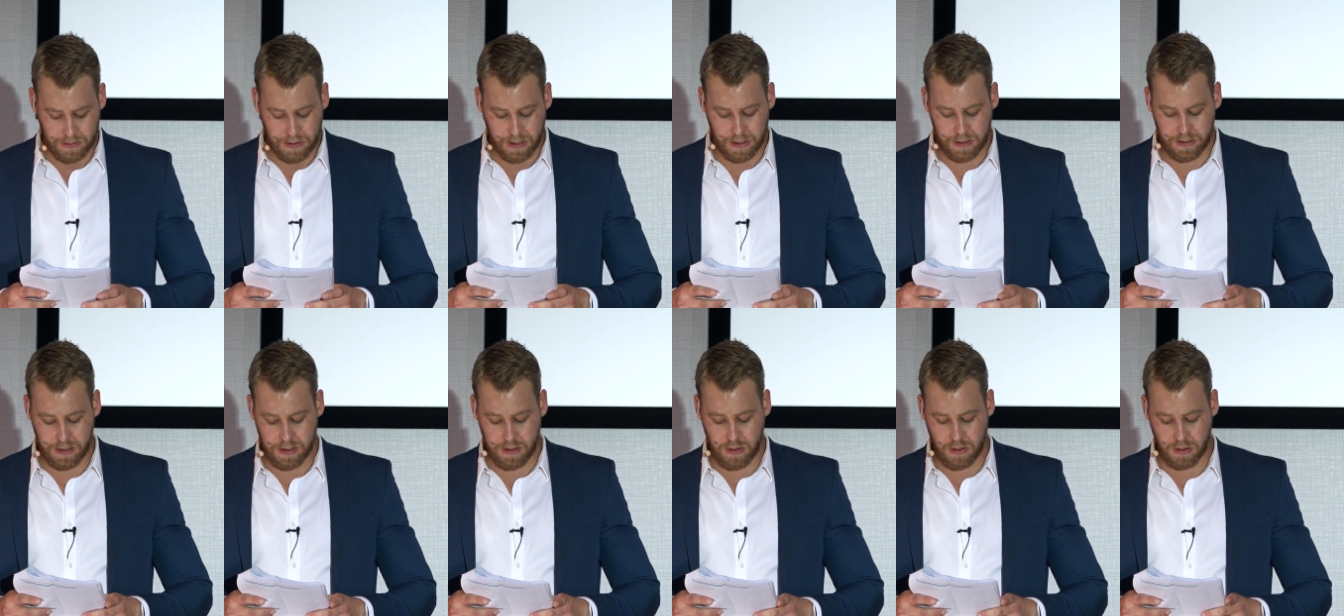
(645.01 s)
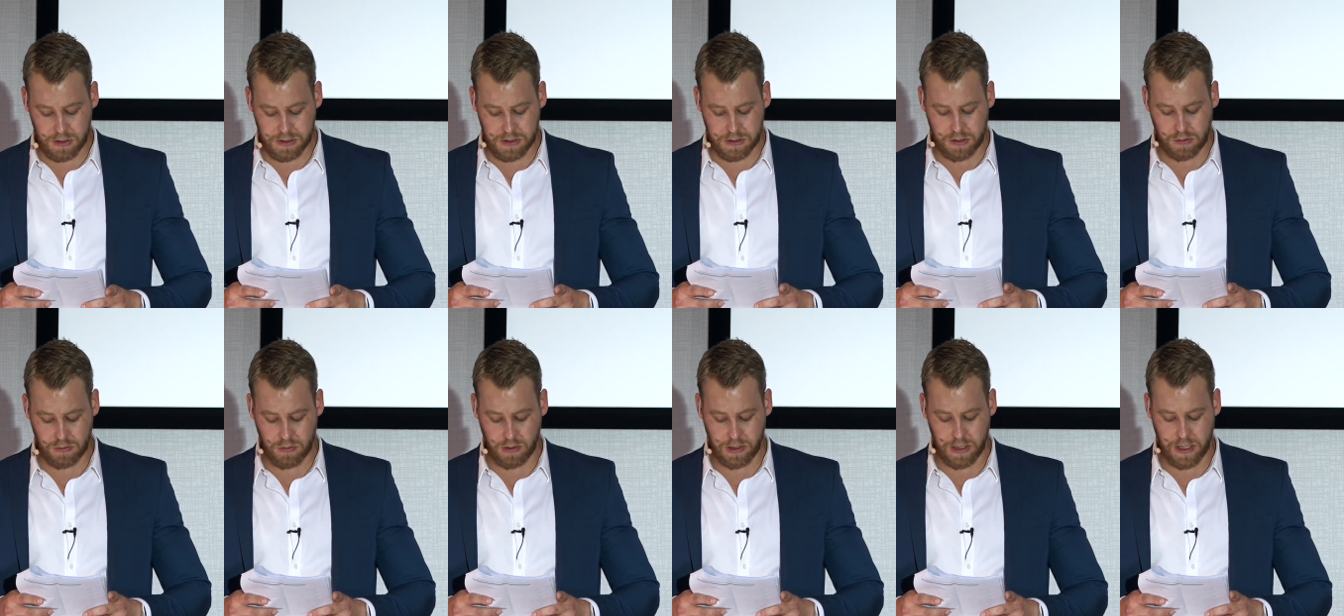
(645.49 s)
Any
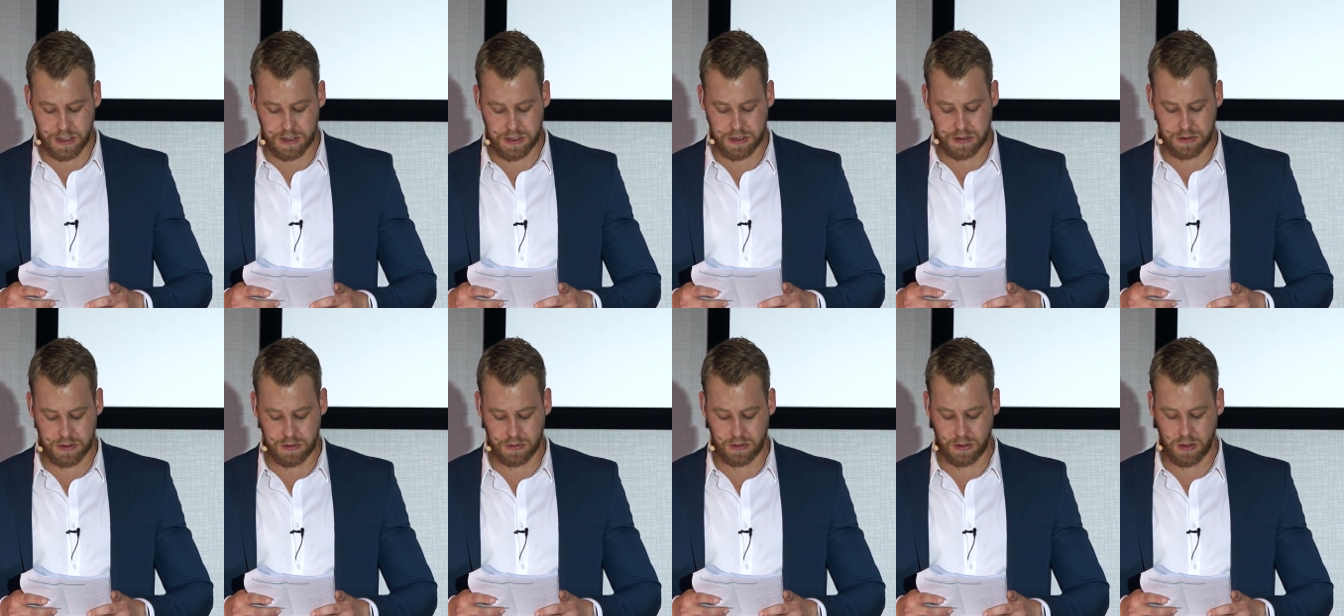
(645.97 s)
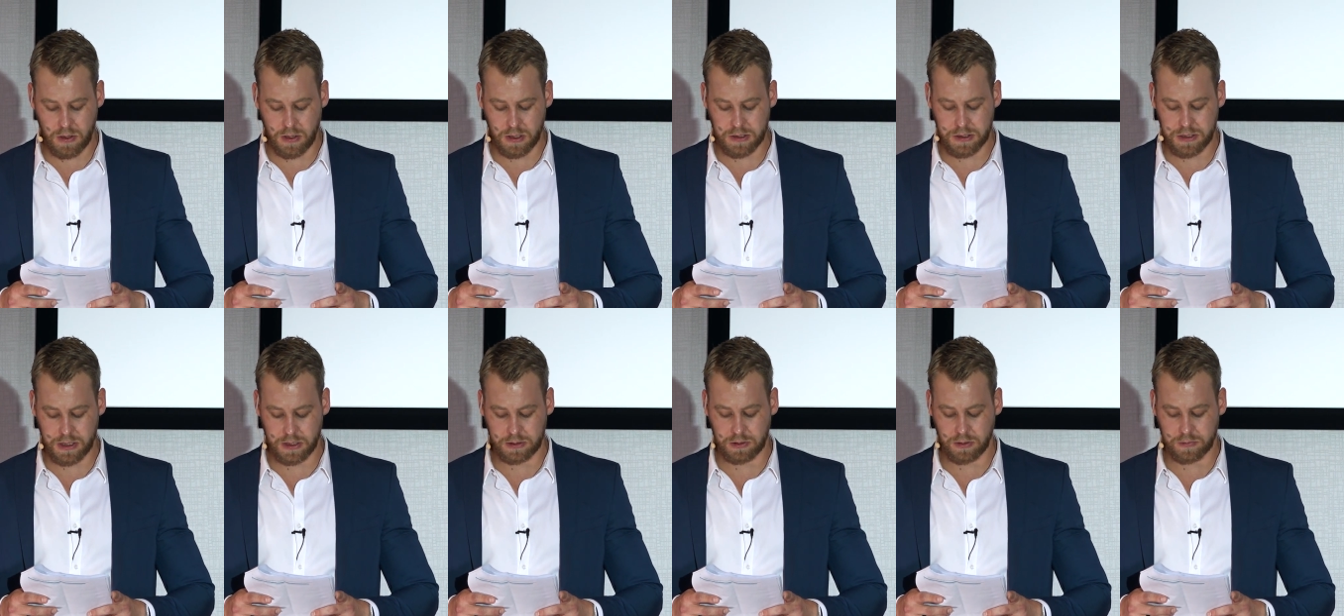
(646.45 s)
cost in relation to the
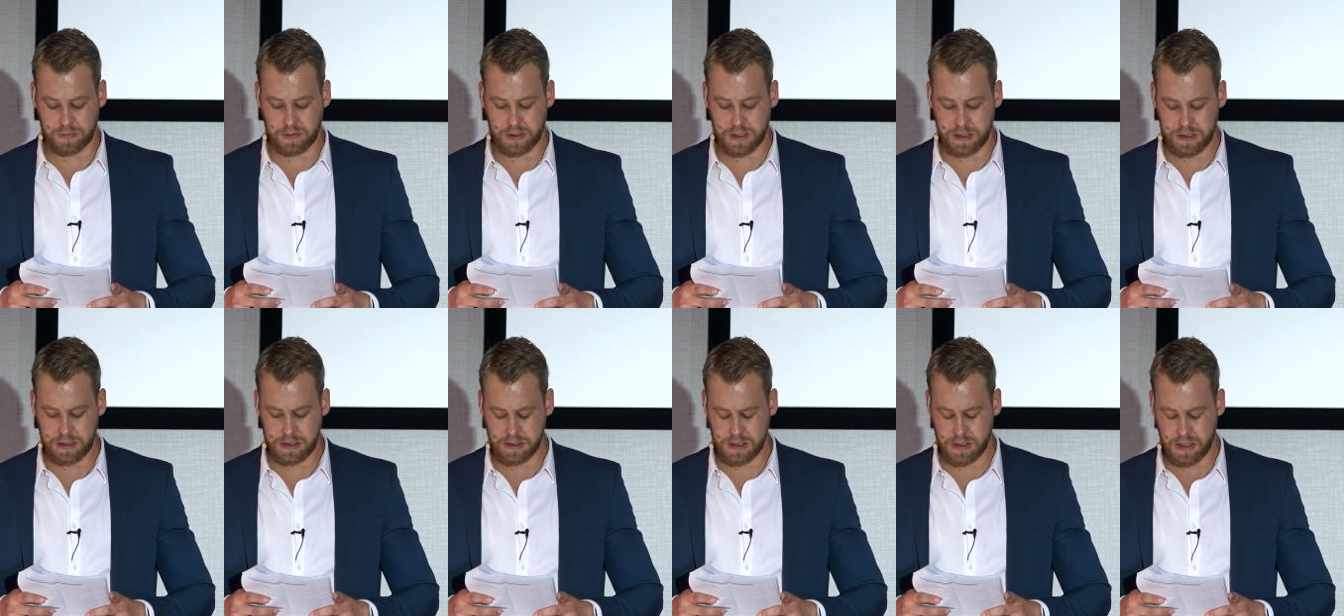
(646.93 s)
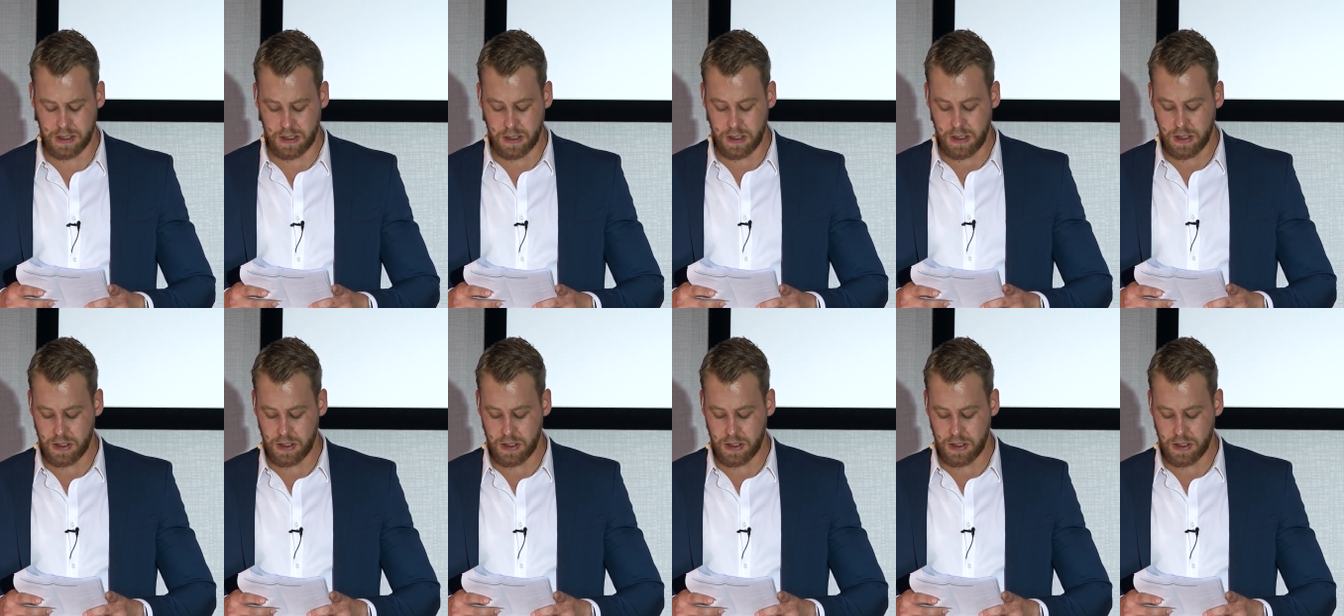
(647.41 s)
contract of lease